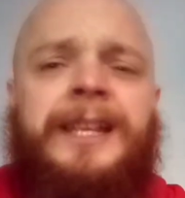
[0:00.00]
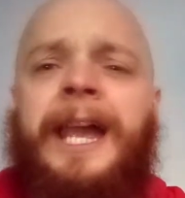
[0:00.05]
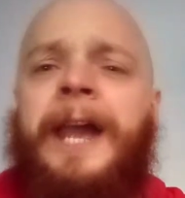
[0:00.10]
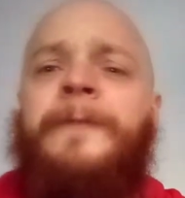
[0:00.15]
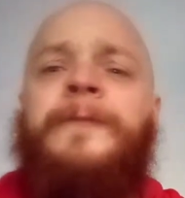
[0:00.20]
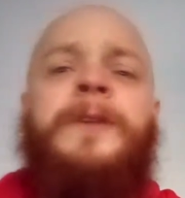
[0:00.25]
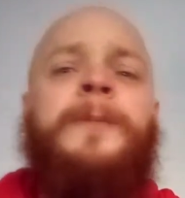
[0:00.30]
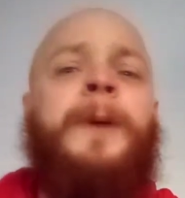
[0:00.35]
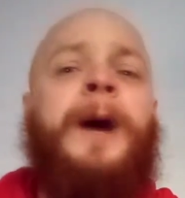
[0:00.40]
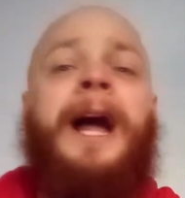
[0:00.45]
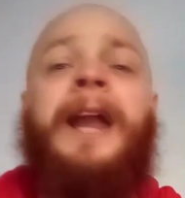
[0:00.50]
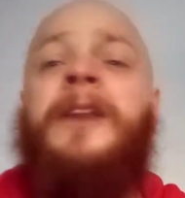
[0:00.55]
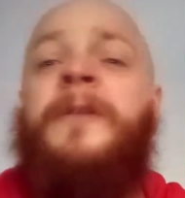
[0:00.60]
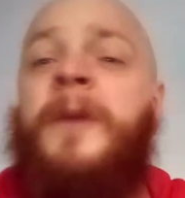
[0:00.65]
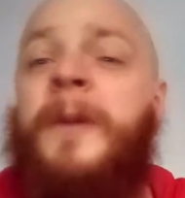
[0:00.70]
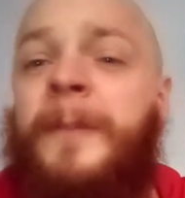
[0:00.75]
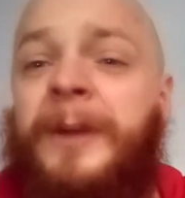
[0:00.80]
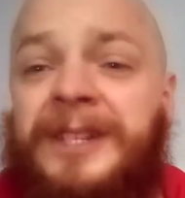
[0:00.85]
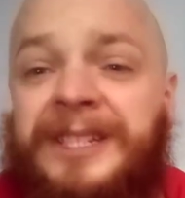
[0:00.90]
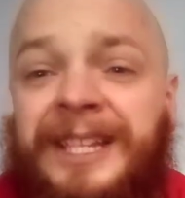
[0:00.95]
Everybody, I
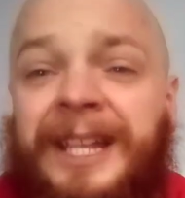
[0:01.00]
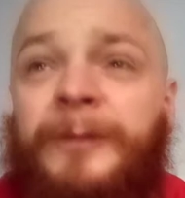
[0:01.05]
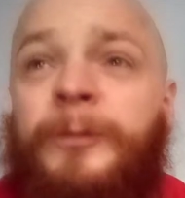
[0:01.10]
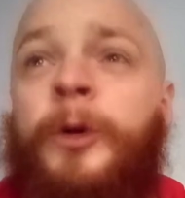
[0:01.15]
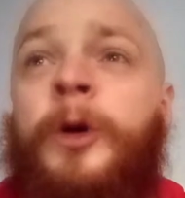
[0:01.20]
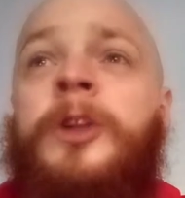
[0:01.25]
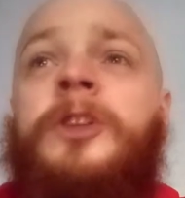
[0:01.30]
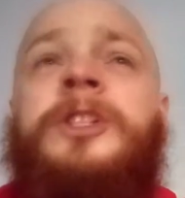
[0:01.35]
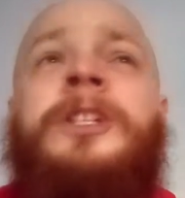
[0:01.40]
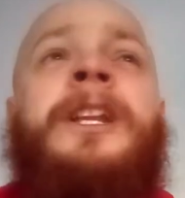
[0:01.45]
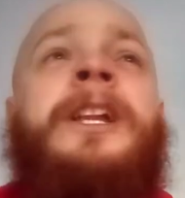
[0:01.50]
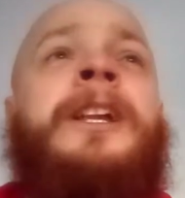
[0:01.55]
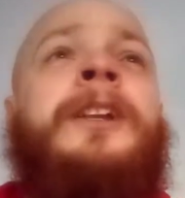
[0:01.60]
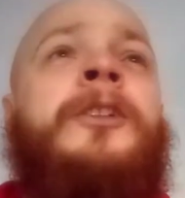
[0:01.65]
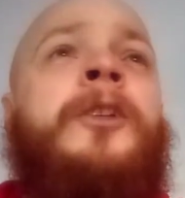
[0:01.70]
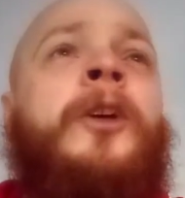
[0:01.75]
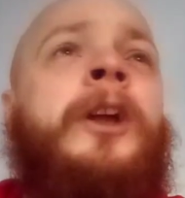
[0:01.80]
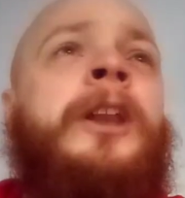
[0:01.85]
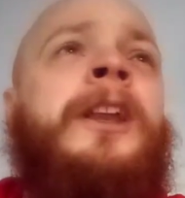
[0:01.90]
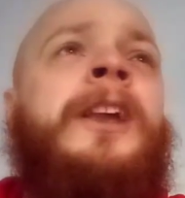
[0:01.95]
remember sitting watching it and
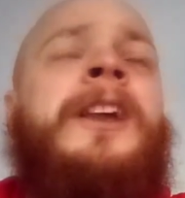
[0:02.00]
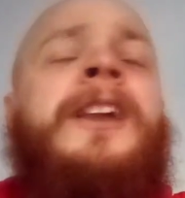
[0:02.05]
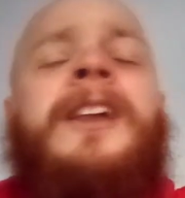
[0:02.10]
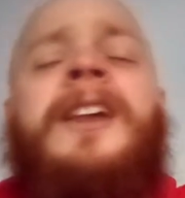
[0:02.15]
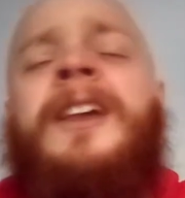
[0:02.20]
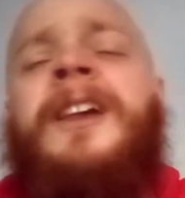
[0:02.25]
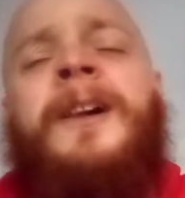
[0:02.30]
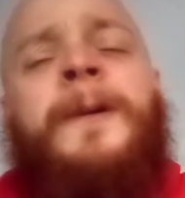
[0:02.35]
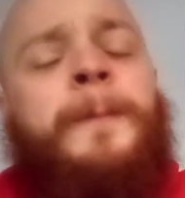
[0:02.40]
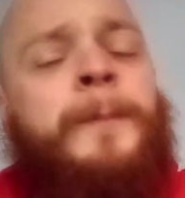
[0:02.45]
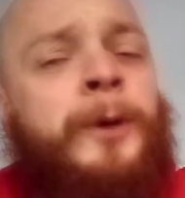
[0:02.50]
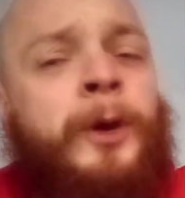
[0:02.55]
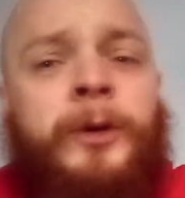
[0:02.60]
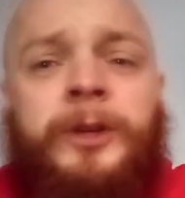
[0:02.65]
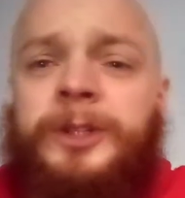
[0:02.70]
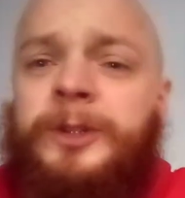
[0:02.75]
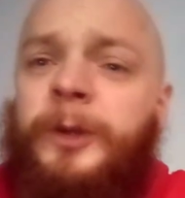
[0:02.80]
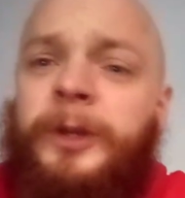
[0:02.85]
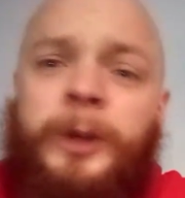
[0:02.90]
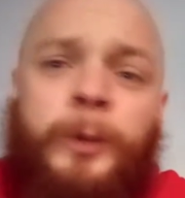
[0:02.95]
going, Brock's
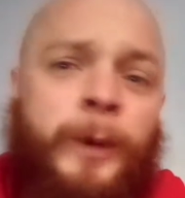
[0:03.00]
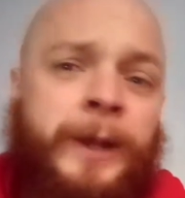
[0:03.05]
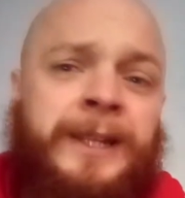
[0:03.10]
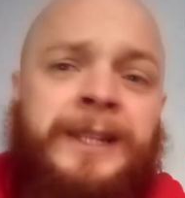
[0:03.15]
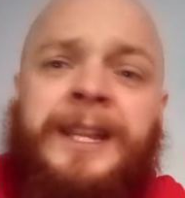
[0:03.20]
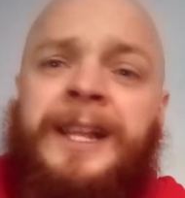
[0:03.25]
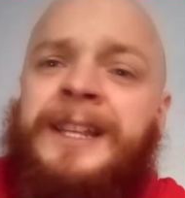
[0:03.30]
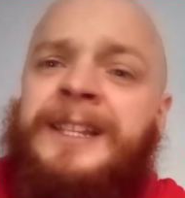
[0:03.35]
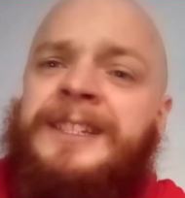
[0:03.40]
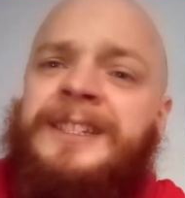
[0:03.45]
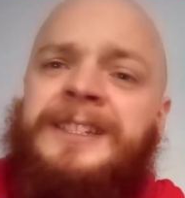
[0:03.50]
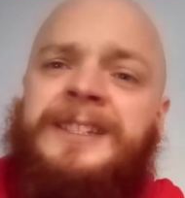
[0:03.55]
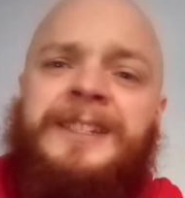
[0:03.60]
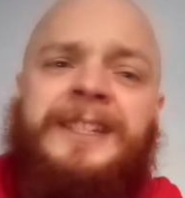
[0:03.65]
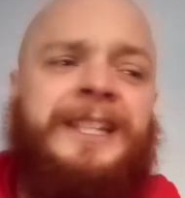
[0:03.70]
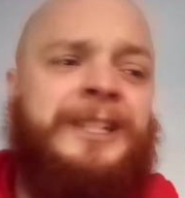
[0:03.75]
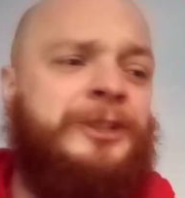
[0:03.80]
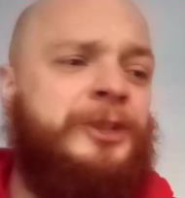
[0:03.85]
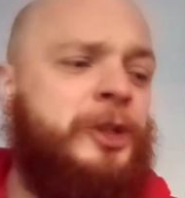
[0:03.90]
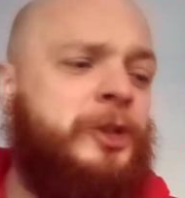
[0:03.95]
going to win this.
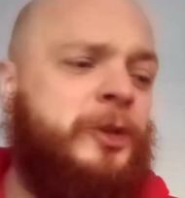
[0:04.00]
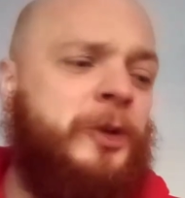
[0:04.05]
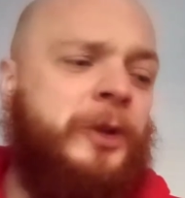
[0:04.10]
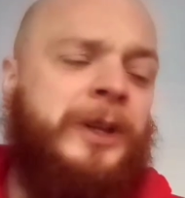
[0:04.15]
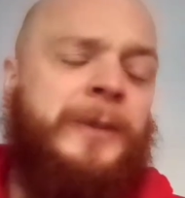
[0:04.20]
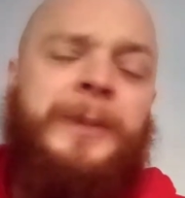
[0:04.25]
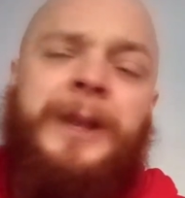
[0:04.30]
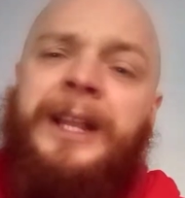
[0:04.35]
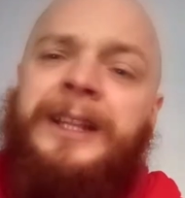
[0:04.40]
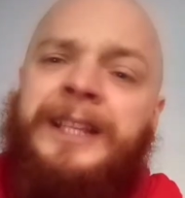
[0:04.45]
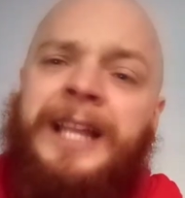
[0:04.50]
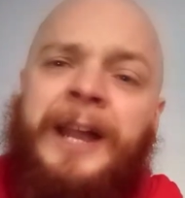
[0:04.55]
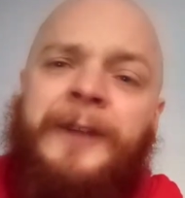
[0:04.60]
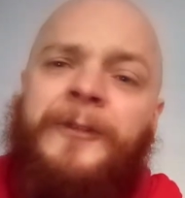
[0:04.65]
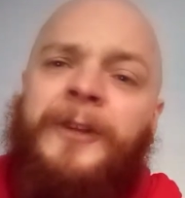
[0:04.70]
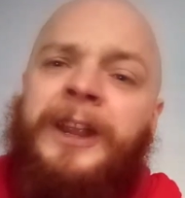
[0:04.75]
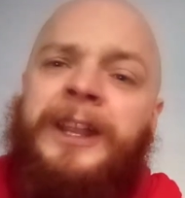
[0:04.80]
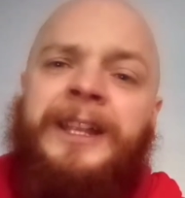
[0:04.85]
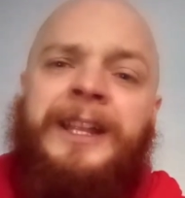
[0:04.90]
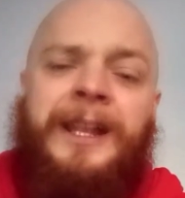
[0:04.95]
He's just going to be in that
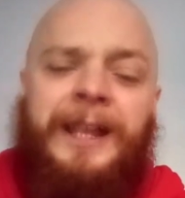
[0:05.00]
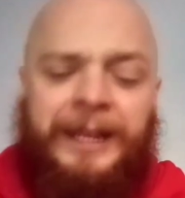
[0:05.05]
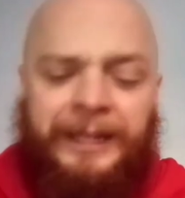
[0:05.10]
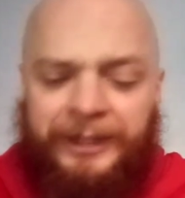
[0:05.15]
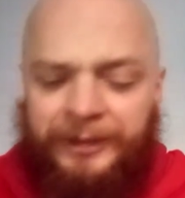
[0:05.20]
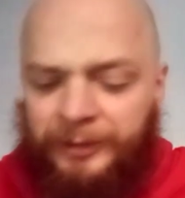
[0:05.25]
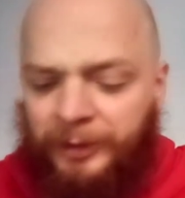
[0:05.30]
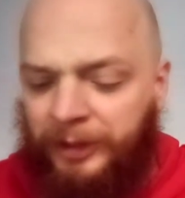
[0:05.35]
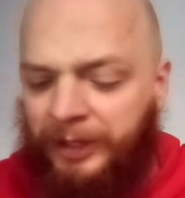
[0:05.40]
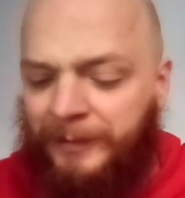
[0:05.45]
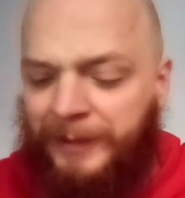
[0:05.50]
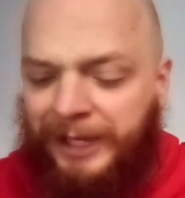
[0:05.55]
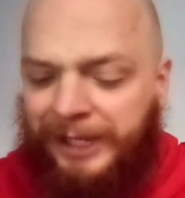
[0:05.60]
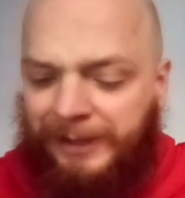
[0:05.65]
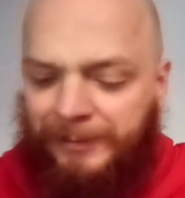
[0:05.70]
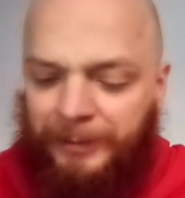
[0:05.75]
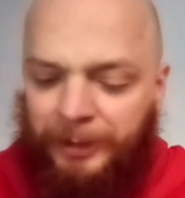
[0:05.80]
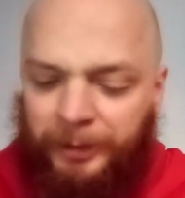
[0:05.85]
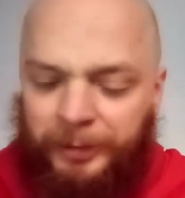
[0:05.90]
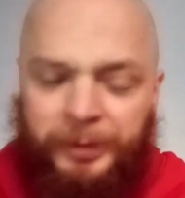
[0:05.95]
ring and it's going to make
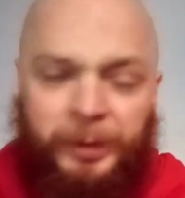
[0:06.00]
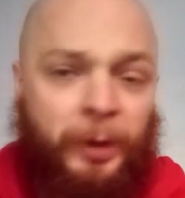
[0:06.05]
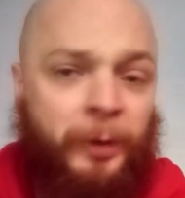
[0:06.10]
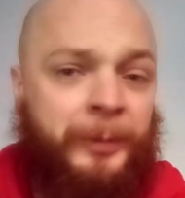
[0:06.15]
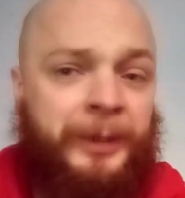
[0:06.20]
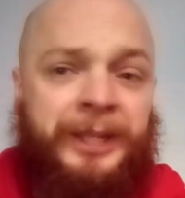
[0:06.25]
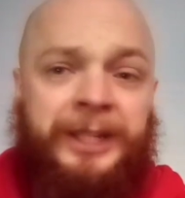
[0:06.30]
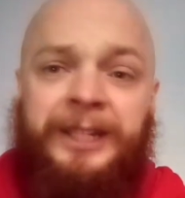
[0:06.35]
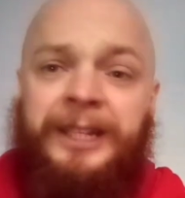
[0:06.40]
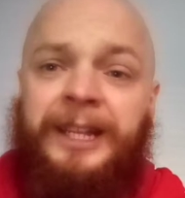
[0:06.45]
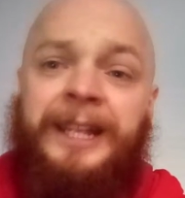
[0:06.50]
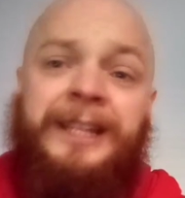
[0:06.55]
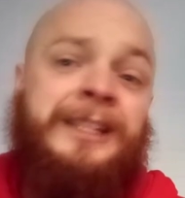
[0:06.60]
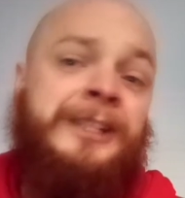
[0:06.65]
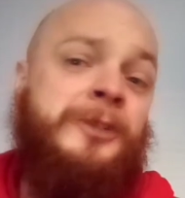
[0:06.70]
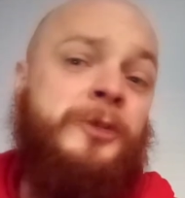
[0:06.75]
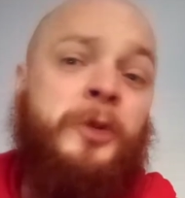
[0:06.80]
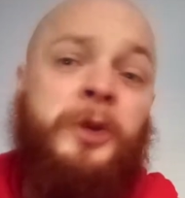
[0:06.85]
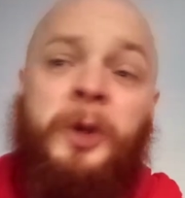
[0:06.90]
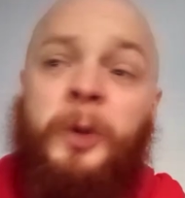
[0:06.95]
him look dominant and he's
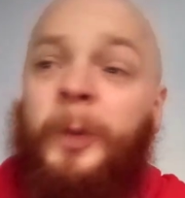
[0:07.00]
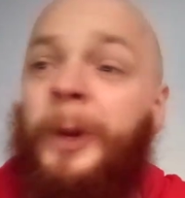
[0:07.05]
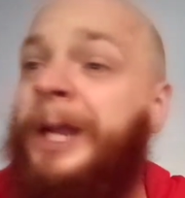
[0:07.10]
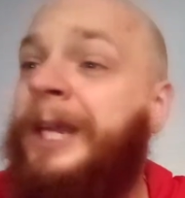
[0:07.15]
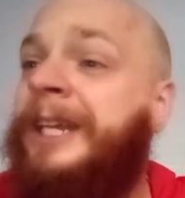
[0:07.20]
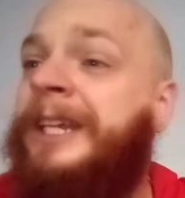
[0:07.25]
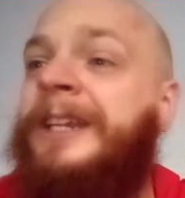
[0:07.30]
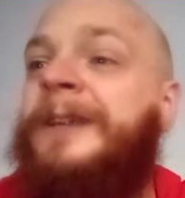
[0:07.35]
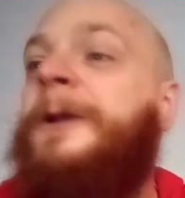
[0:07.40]
going to win.